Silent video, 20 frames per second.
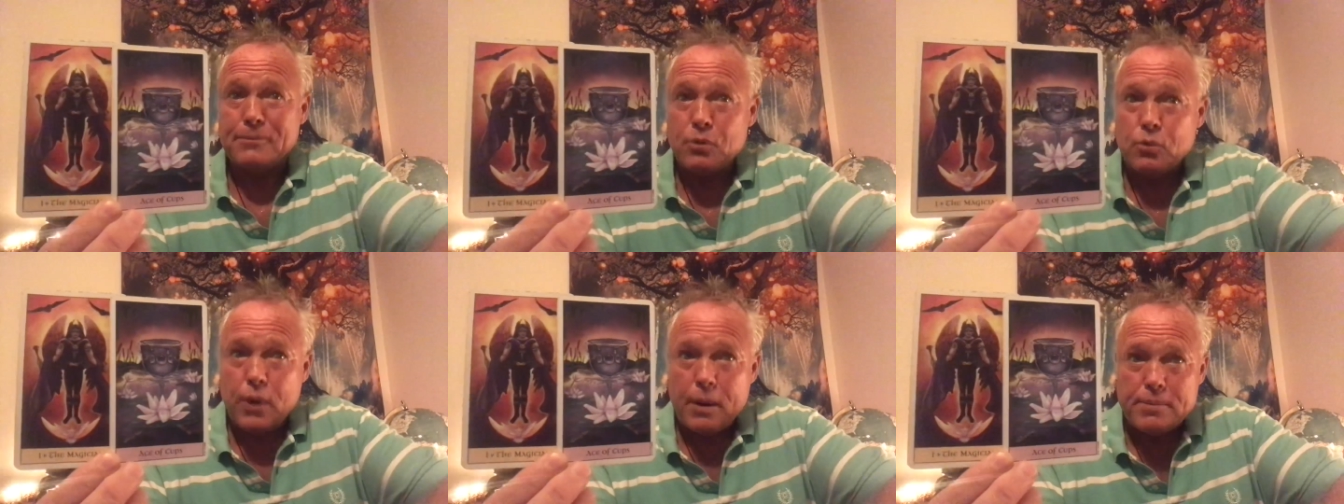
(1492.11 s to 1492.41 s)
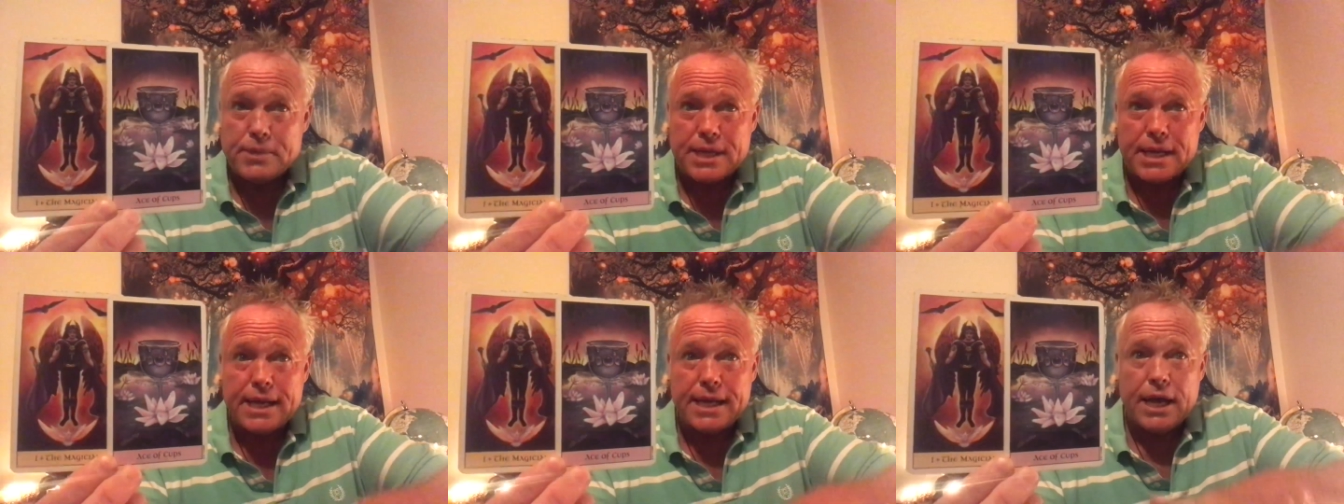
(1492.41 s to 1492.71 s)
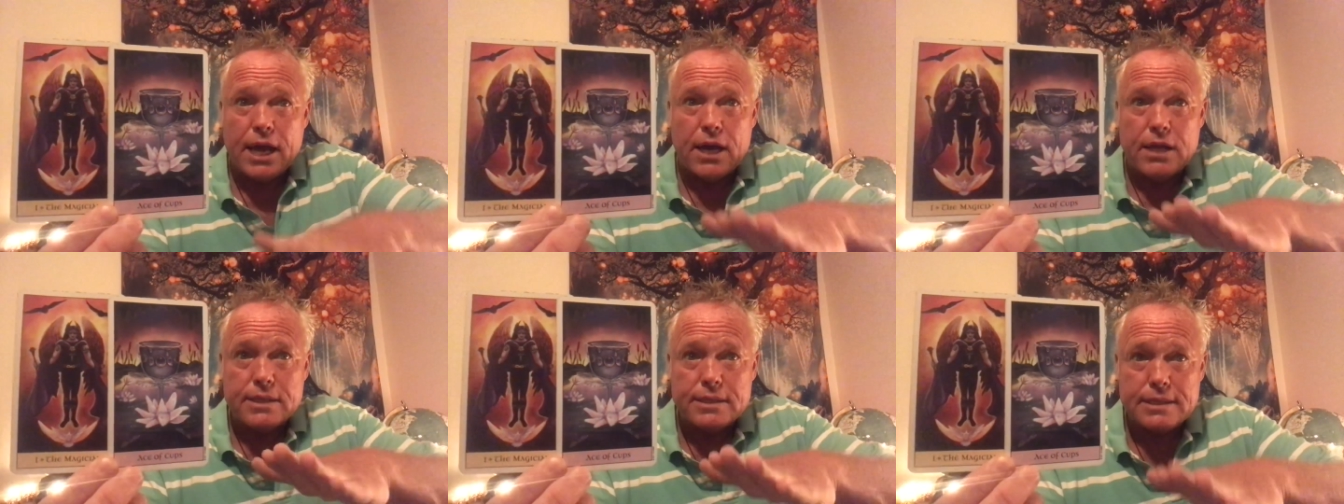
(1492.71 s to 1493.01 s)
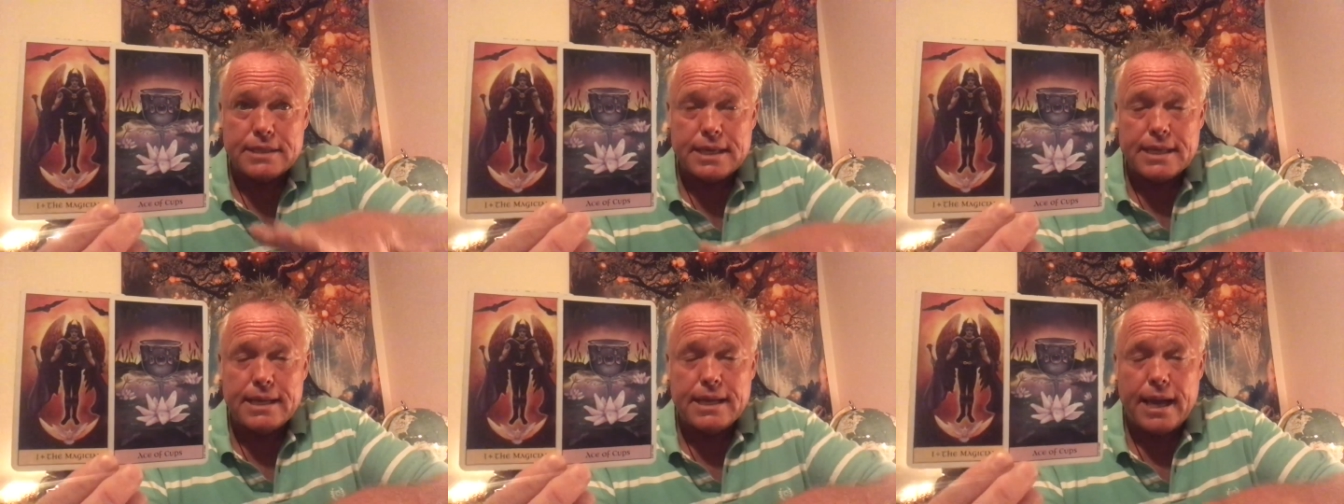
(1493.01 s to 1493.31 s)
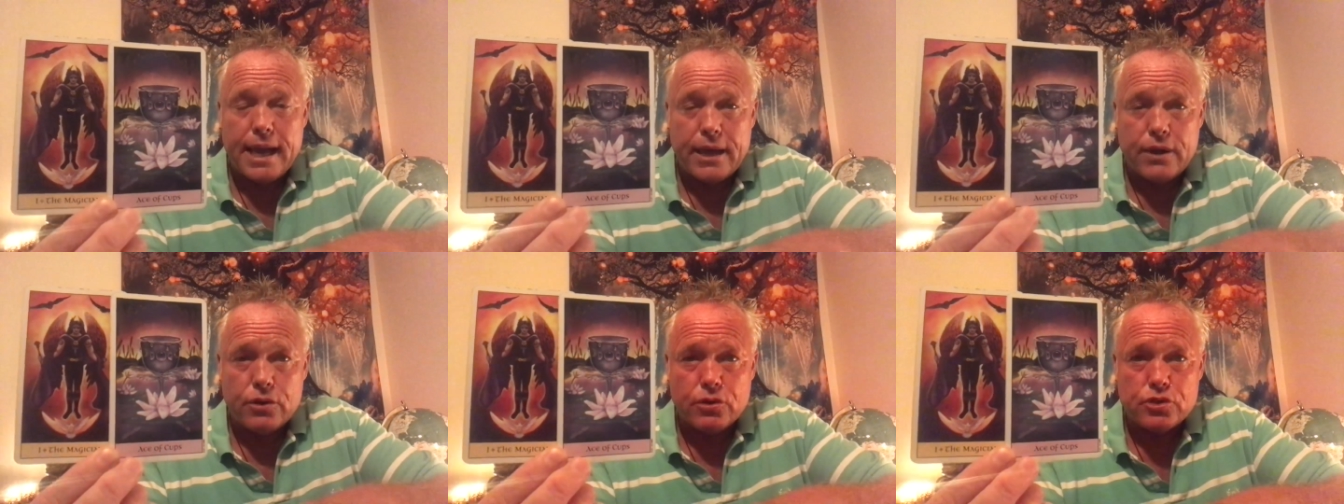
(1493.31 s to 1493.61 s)
Representing unseen
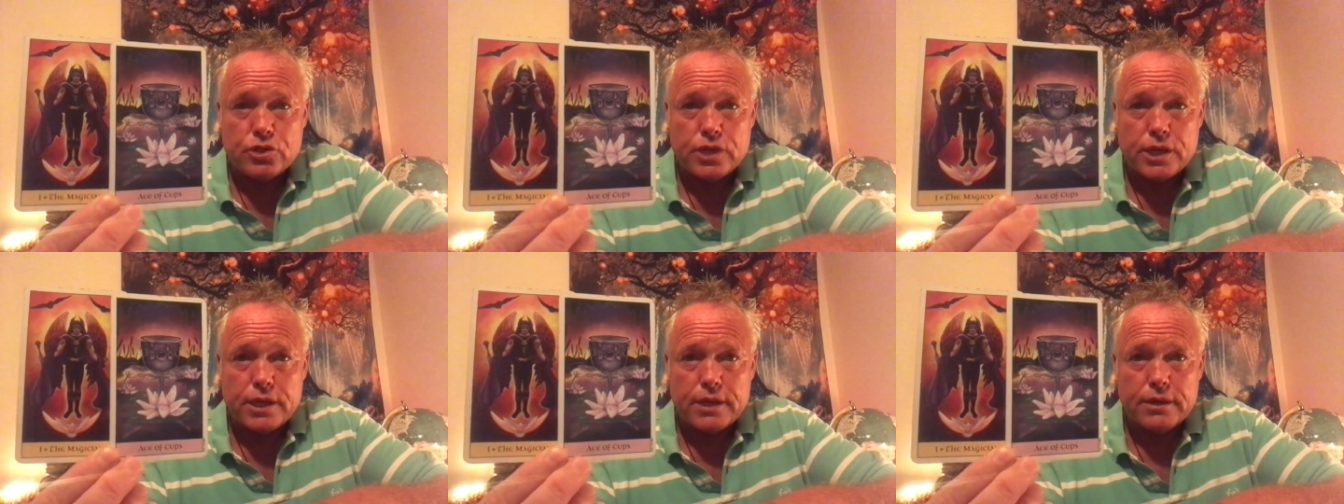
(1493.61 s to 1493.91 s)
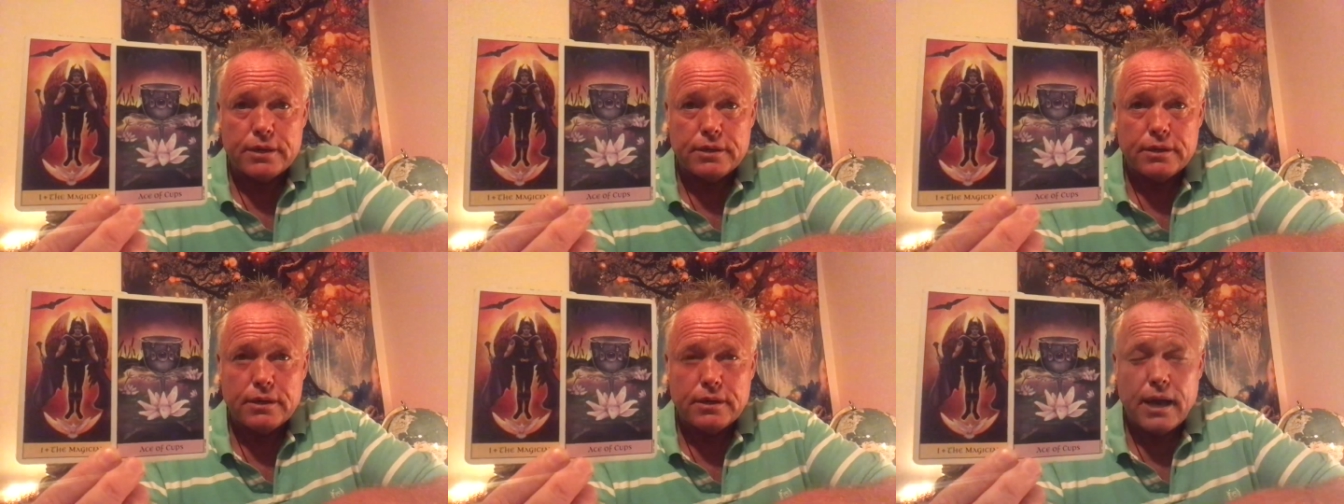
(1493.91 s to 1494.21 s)
energy.